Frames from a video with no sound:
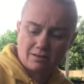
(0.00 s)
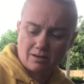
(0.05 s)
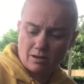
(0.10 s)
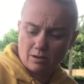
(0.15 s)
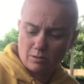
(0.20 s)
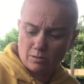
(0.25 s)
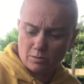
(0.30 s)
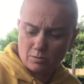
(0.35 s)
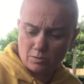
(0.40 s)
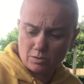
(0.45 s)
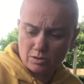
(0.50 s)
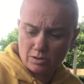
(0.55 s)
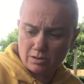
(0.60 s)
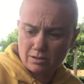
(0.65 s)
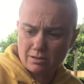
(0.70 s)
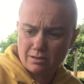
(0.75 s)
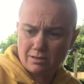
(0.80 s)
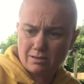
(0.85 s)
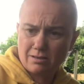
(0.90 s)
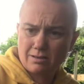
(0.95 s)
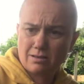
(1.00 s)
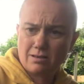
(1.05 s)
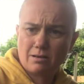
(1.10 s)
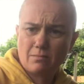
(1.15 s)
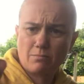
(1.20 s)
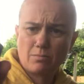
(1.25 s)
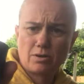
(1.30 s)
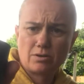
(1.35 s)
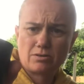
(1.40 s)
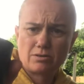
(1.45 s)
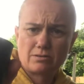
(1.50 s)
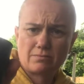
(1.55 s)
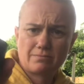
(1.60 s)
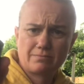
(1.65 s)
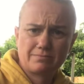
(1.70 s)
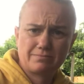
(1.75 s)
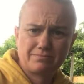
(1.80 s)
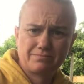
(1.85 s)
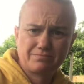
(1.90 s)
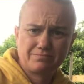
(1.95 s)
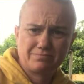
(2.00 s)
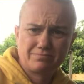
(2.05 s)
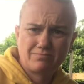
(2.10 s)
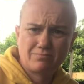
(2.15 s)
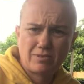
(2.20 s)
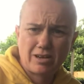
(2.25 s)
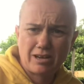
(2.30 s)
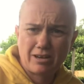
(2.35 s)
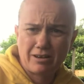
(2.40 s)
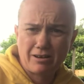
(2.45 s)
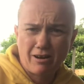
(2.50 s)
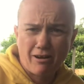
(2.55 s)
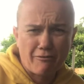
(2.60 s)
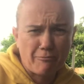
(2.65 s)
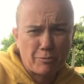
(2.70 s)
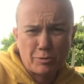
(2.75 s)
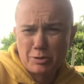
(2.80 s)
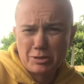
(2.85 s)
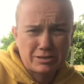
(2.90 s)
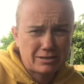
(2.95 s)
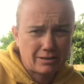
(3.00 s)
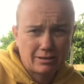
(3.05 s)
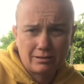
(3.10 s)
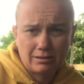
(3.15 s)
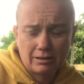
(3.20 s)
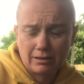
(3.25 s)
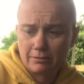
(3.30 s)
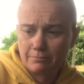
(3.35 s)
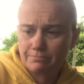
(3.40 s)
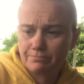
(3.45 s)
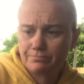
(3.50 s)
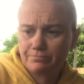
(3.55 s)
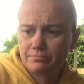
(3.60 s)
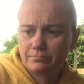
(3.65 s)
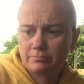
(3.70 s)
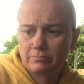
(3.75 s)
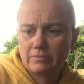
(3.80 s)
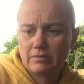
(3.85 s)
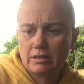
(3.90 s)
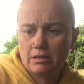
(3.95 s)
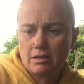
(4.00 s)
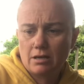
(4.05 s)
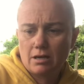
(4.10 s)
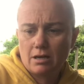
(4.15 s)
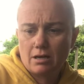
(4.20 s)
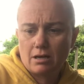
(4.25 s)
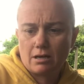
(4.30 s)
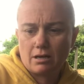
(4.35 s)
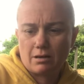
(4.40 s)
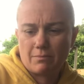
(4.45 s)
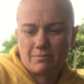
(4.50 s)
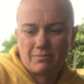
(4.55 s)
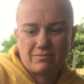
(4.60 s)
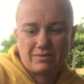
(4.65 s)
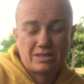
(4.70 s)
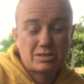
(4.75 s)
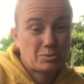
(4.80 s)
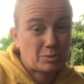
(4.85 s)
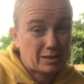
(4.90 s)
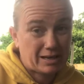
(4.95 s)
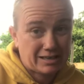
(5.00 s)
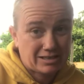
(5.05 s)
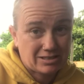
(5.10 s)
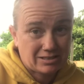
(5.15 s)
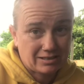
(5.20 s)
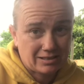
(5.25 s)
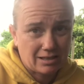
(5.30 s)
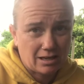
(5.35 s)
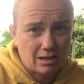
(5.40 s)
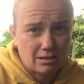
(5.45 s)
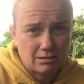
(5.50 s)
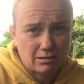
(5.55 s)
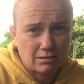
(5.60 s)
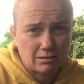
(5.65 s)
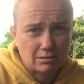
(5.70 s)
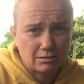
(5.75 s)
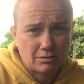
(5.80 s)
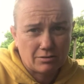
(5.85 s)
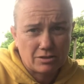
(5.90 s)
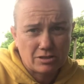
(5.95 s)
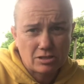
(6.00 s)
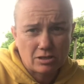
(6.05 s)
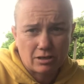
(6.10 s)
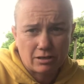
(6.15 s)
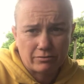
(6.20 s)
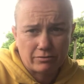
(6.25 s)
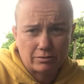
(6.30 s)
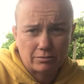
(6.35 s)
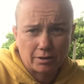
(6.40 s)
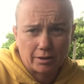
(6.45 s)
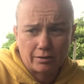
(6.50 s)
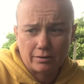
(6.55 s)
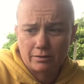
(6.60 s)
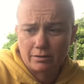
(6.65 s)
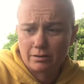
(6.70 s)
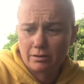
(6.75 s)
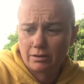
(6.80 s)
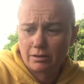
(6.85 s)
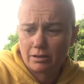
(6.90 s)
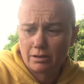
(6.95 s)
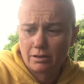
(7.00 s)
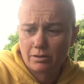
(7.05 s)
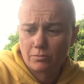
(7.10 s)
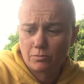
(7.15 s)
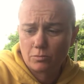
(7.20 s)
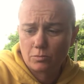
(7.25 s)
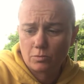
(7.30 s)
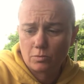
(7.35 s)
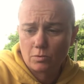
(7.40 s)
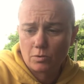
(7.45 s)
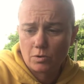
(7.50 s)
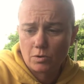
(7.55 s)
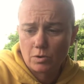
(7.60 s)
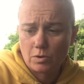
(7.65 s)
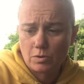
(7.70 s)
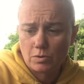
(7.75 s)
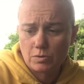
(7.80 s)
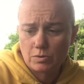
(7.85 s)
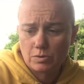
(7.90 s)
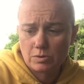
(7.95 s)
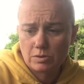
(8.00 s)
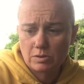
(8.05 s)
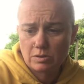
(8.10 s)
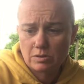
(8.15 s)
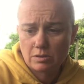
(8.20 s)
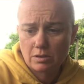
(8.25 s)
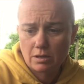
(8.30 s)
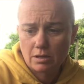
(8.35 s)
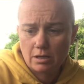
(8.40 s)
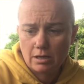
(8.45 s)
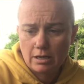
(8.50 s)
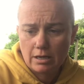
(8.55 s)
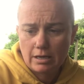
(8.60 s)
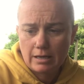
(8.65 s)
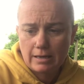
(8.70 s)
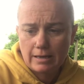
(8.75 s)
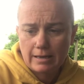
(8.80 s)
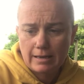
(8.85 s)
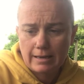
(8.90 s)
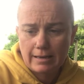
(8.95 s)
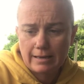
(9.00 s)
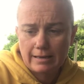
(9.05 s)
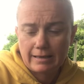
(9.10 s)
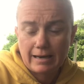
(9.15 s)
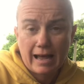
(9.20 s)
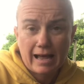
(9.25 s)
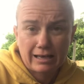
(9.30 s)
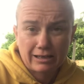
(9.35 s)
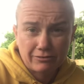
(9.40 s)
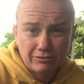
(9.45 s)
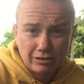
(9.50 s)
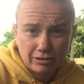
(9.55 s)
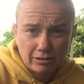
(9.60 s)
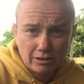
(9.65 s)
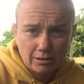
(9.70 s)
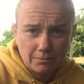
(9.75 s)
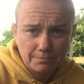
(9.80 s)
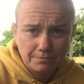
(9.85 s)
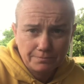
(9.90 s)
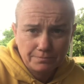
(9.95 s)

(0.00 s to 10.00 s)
old pot where I've bought a seedling. This one actually I got on the side of a road. It was an aloe vera,